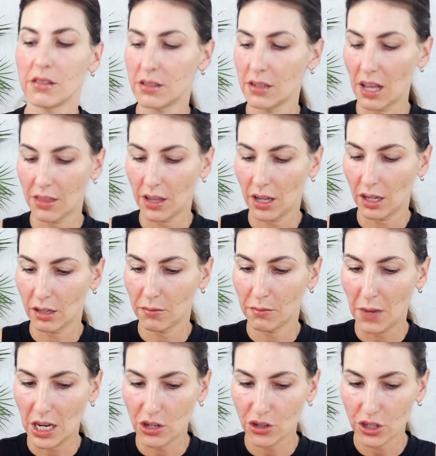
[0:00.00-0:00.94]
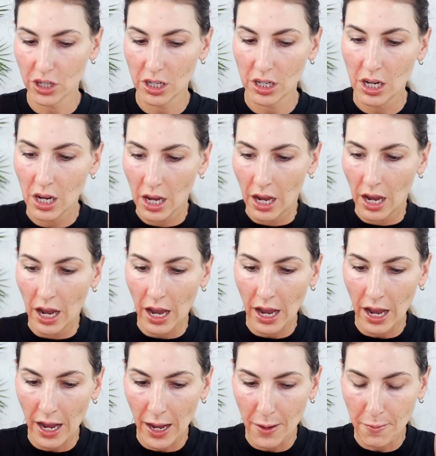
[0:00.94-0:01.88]
nothing major.
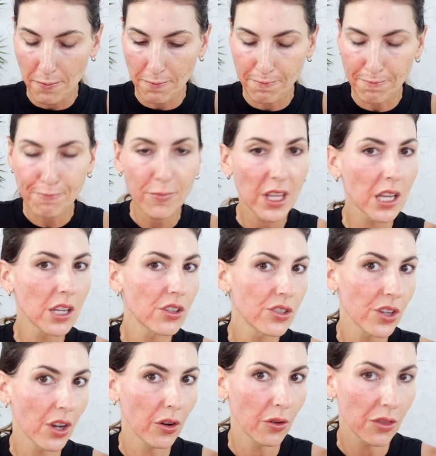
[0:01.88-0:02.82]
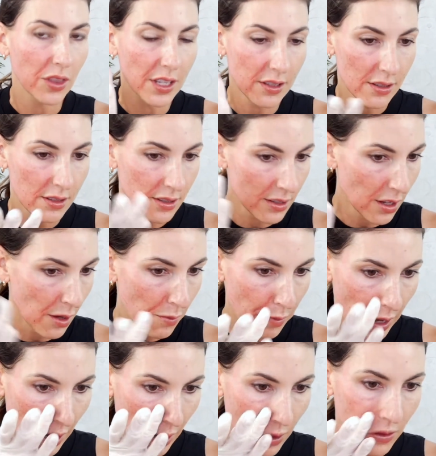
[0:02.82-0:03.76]
So this is
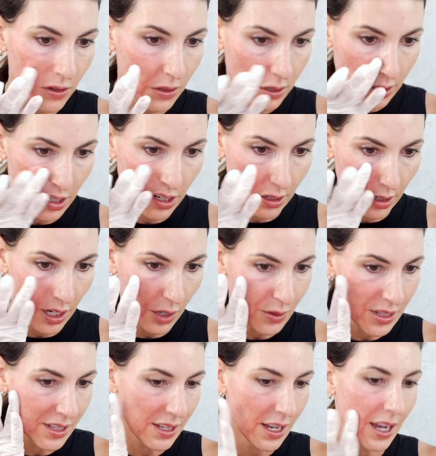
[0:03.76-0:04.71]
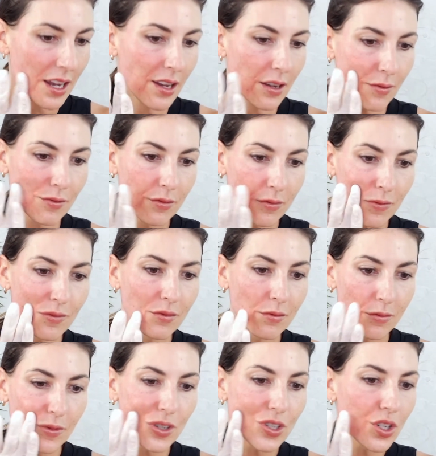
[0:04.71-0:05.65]
about, I would say,
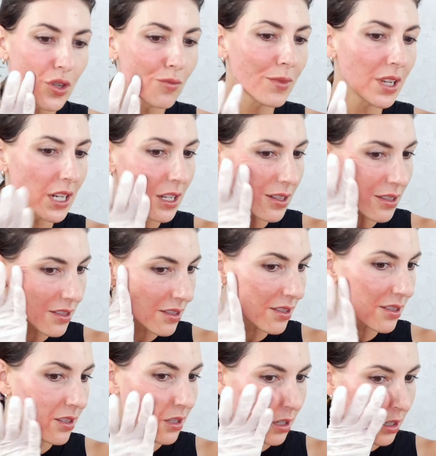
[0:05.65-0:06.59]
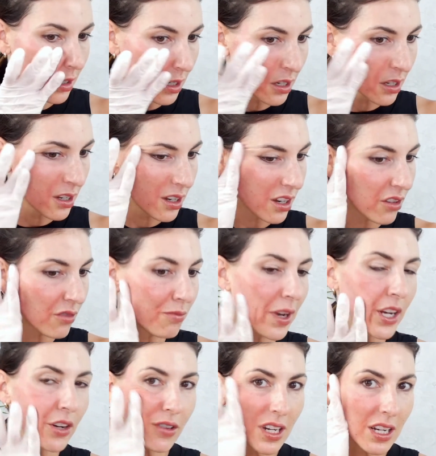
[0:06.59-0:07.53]
2 minutes of
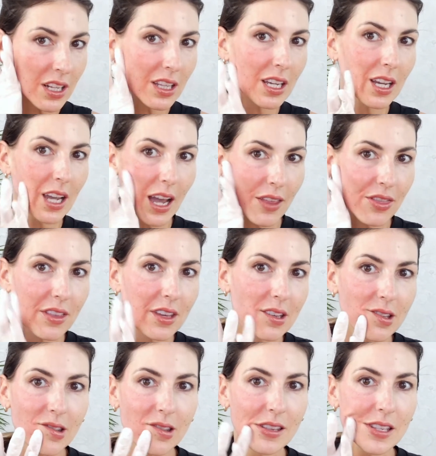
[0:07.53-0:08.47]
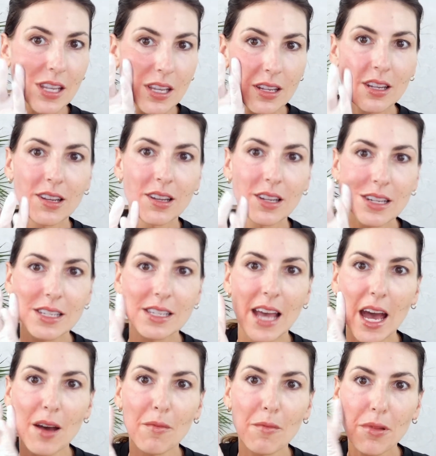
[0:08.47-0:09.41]
microneedling at this
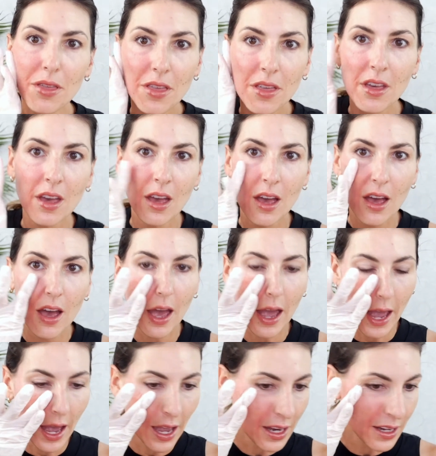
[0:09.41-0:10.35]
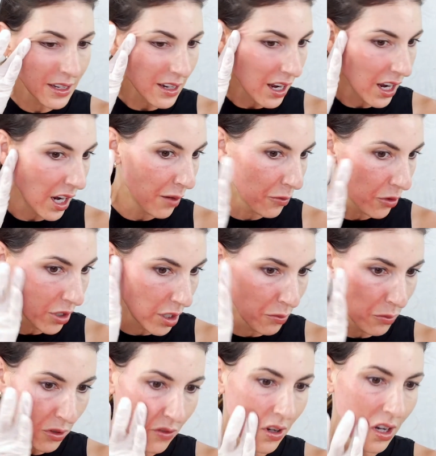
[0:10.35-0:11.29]
depth, and I'm going to
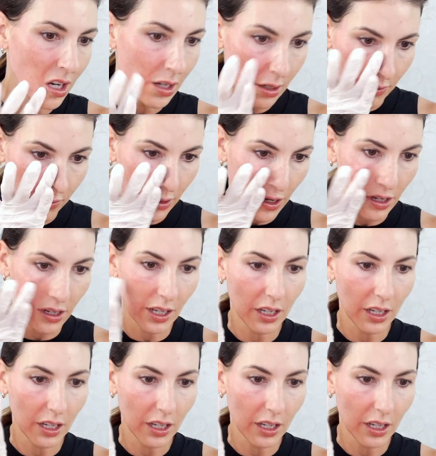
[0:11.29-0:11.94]
move on. I've got